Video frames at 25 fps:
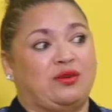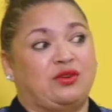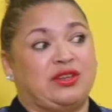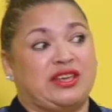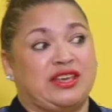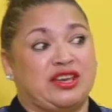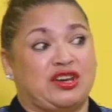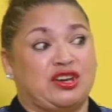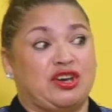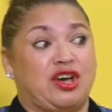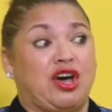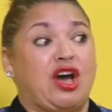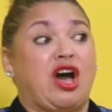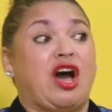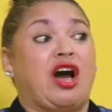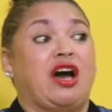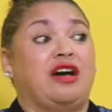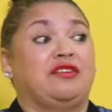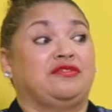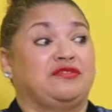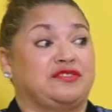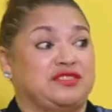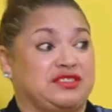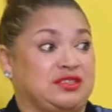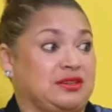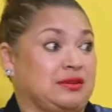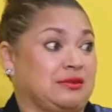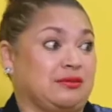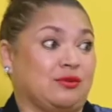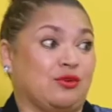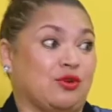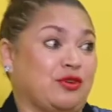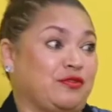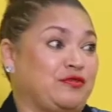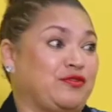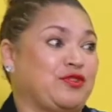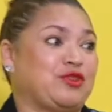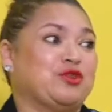year after, or
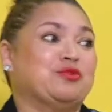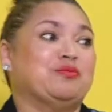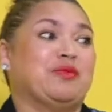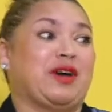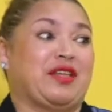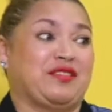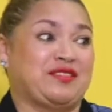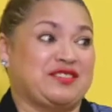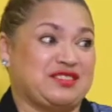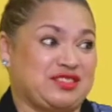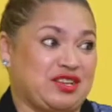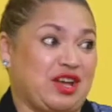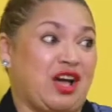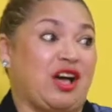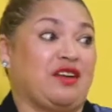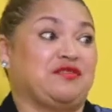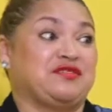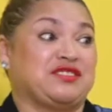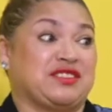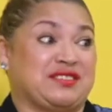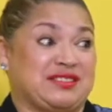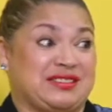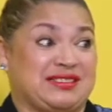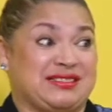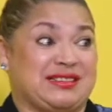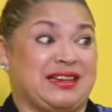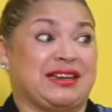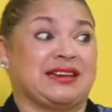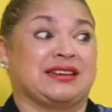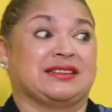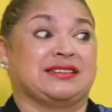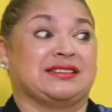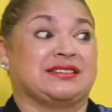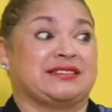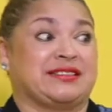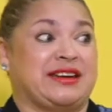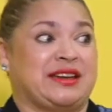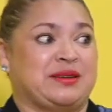a few months after the
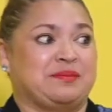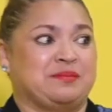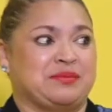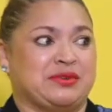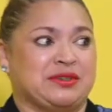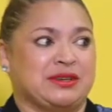second rape.